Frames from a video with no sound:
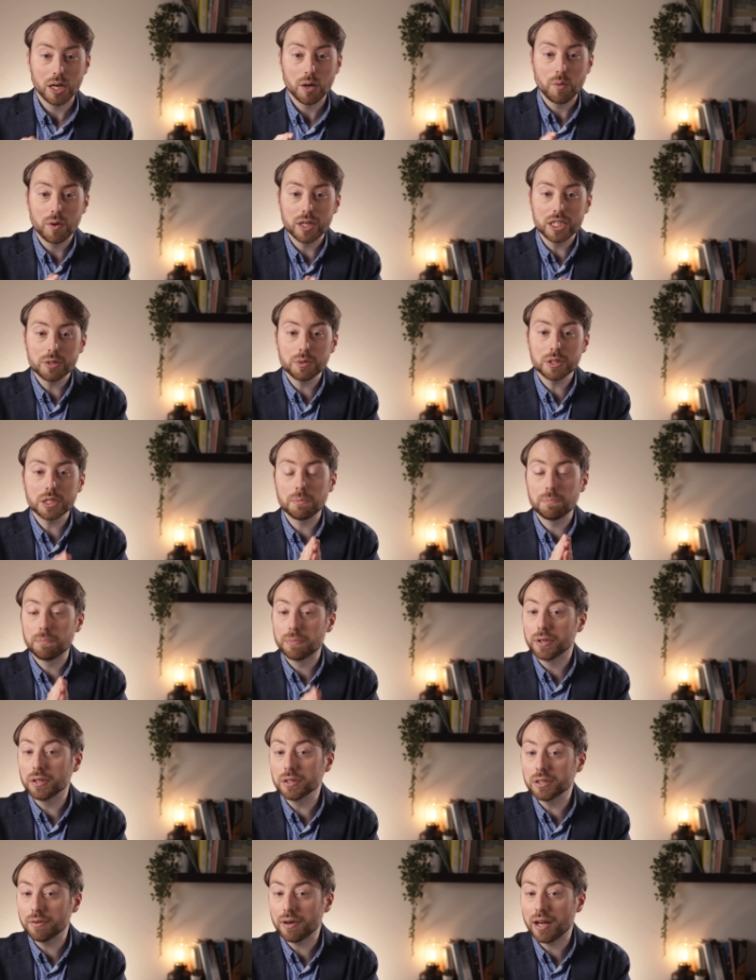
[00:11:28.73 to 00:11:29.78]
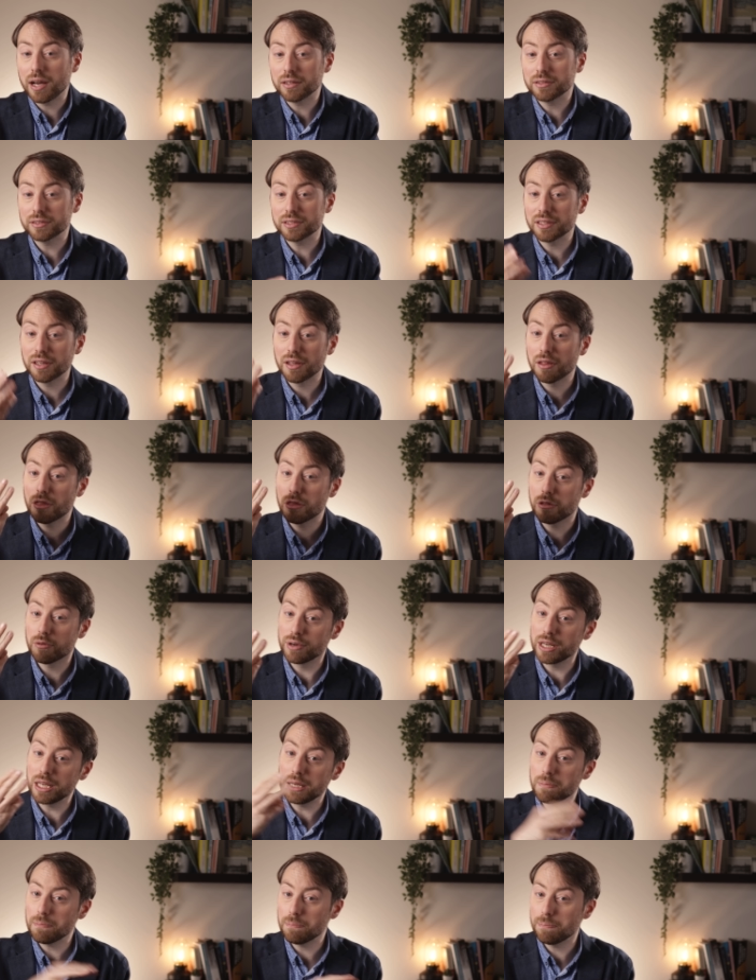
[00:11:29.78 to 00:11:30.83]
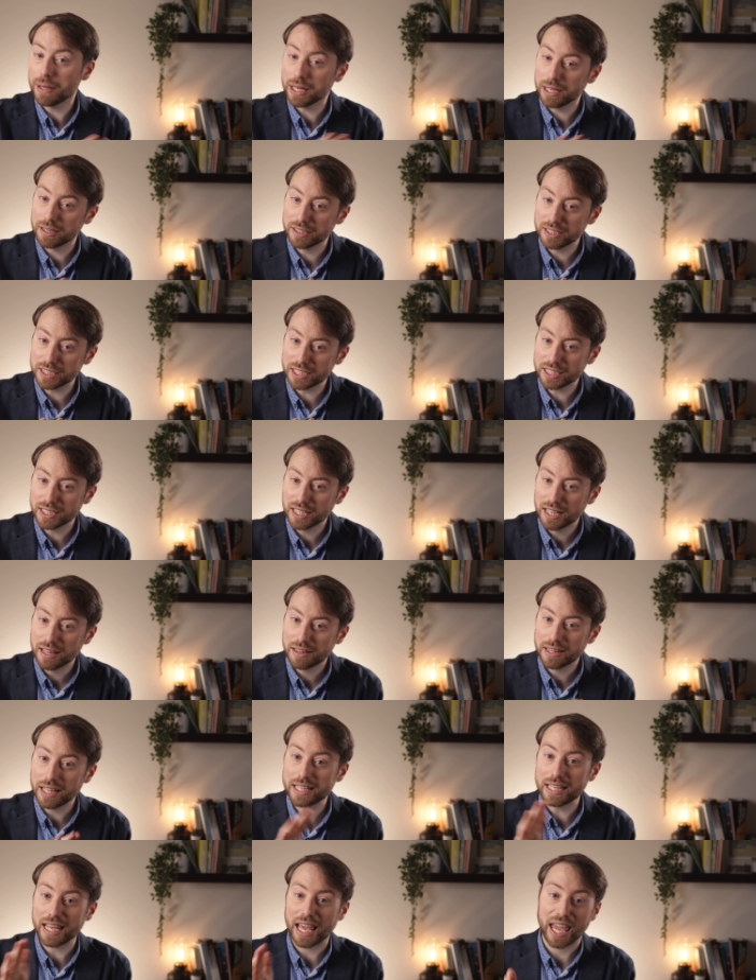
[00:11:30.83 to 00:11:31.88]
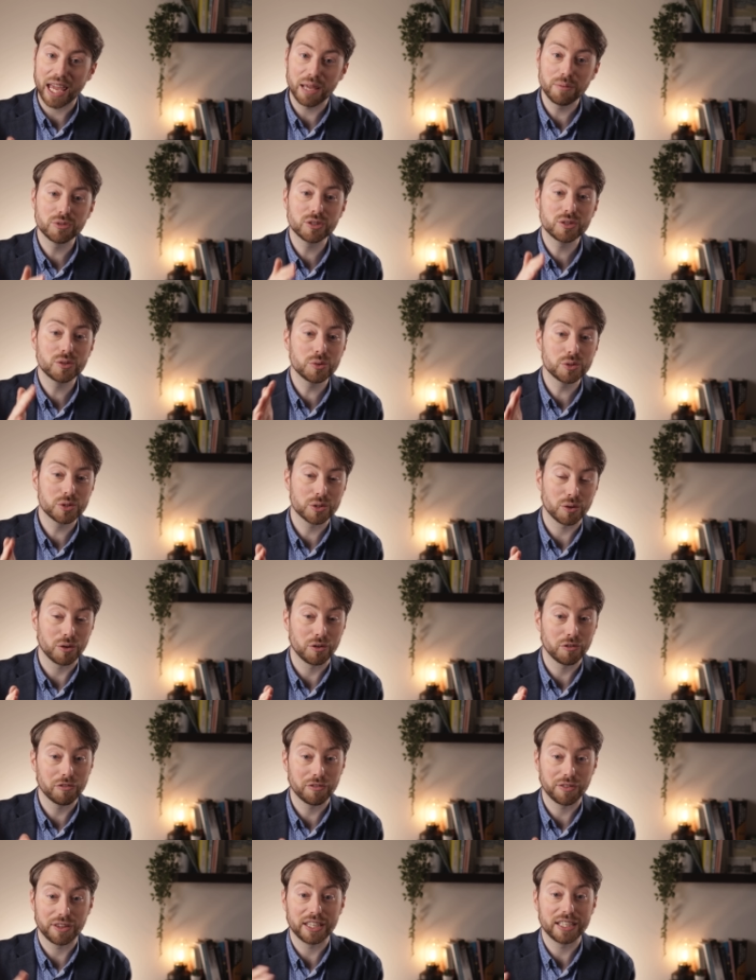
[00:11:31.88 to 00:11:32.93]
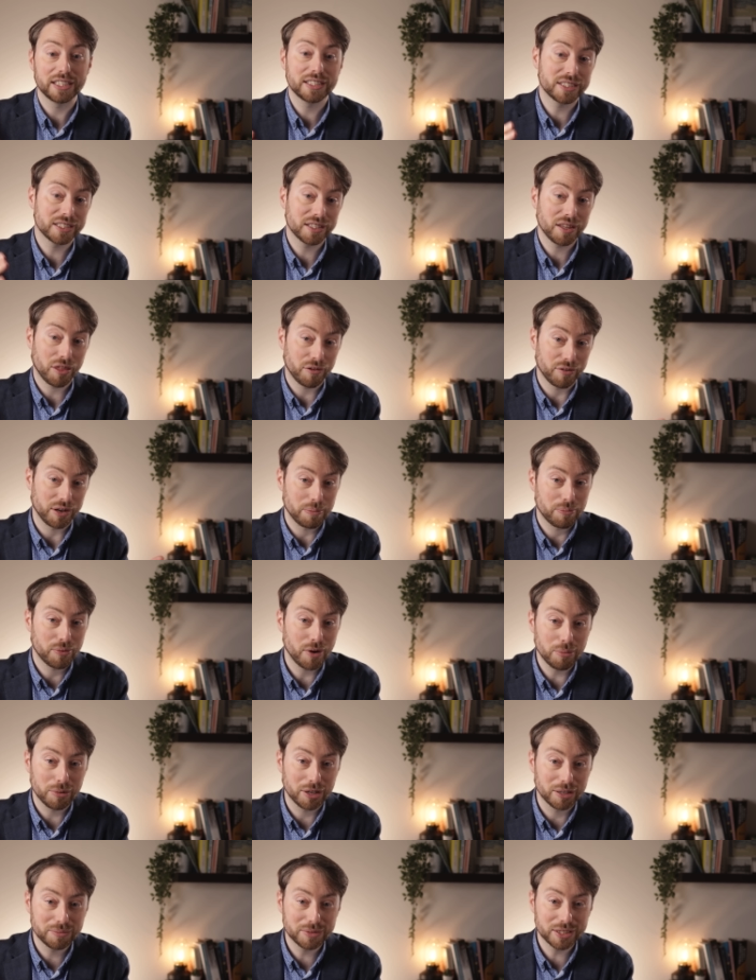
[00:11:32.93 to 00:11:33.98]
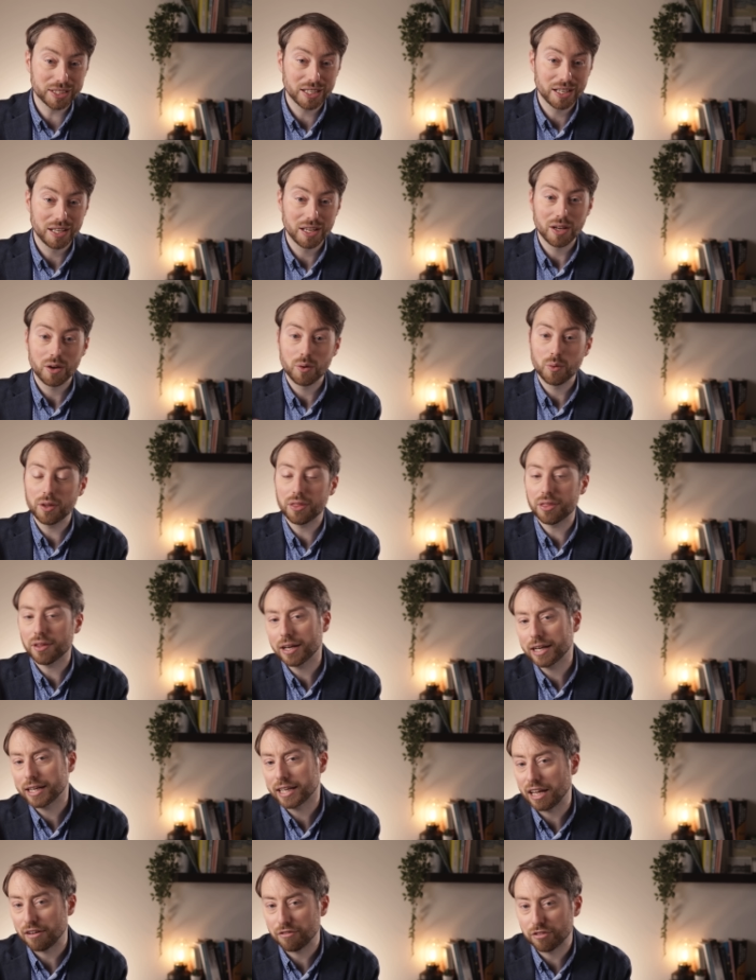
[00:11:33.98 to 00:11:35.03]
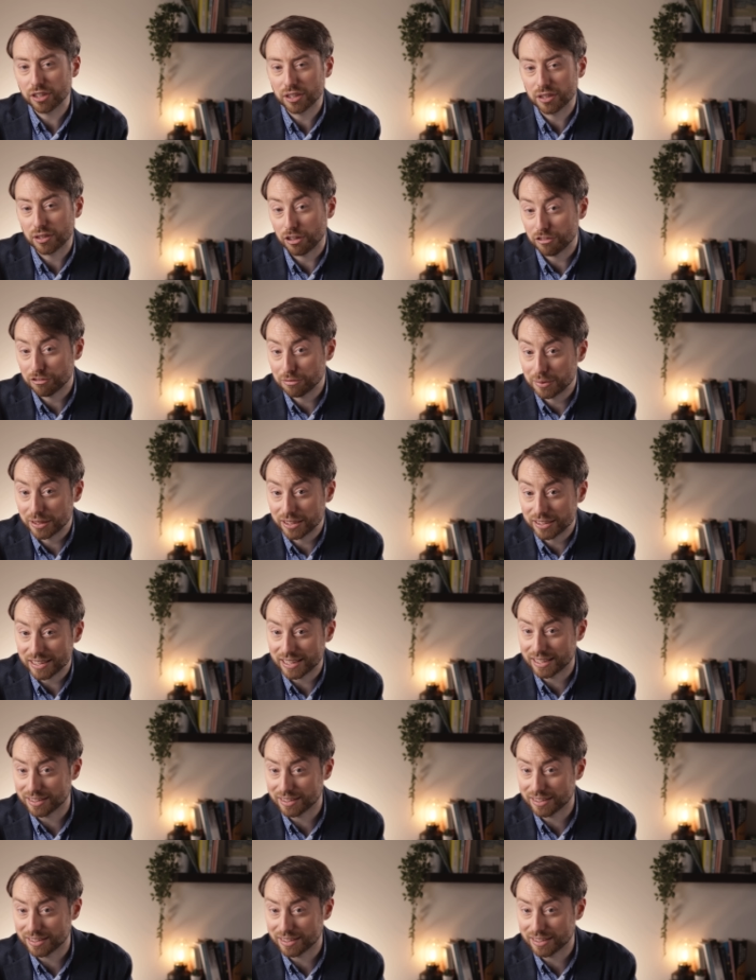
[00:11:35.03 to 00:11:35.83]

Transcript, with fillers: which was built around three pillars that aimed to solve these three problems with clever government